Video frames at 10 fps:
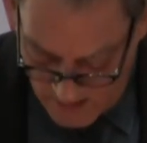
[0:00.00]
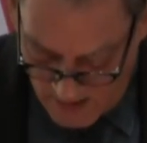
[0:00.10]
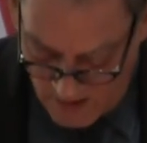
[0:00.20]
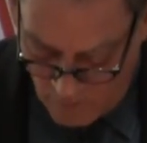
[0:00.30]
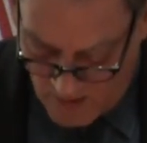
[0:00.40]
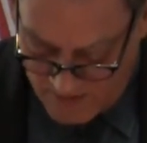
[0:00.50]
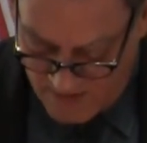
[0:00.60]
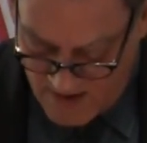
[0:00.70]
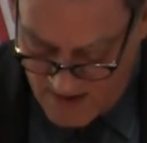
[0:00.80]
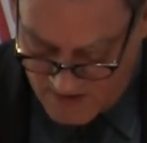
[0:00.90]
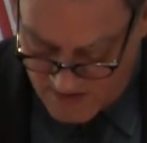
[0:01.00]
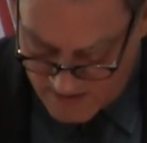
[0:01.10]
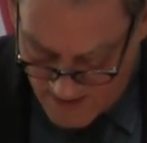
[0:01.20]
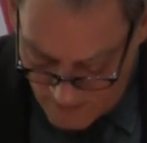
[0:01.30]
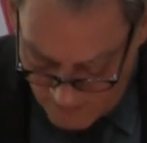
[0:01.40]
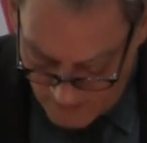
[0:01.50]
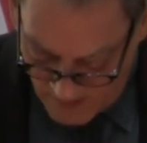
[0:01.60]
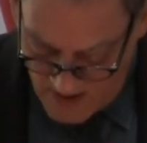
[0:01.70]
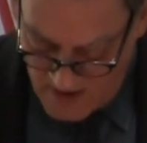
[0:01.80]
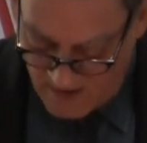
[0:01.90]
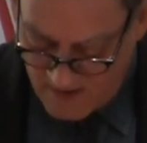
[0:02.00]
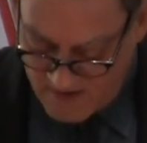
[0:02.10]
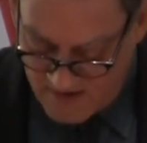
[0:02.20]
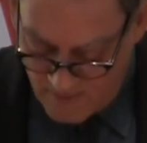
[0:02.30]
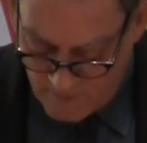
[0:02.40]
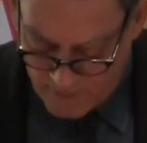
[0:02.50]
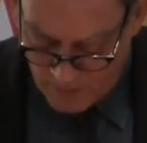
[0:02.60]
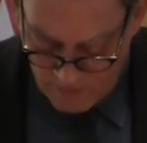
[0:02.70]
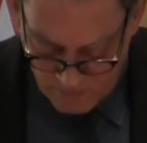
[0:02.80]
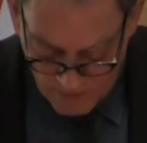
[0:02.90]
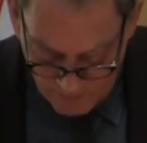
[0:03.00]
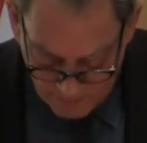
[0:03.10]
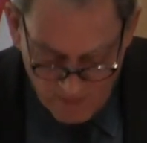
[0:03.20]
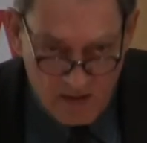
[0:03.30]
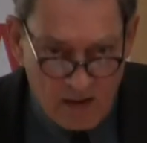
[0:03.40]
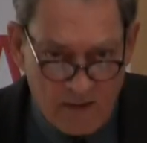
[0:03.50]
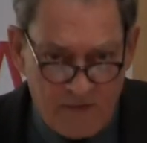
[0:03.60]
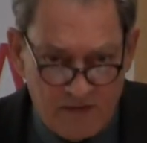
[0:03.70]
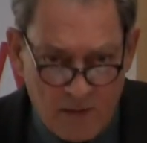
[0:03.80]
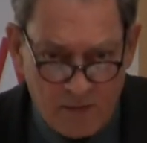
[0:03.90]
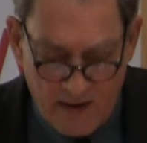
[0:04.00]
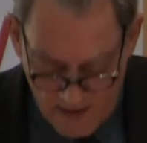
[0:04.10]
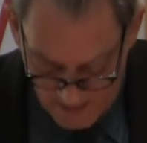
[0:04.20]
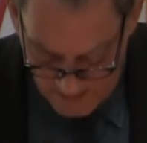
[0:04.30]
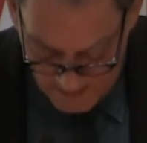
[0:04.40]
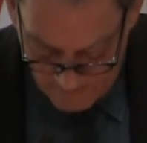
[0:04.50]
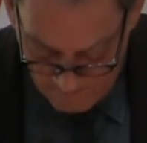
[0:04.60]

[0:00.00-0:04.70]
He was the astounding, inconceivable growth of his locality.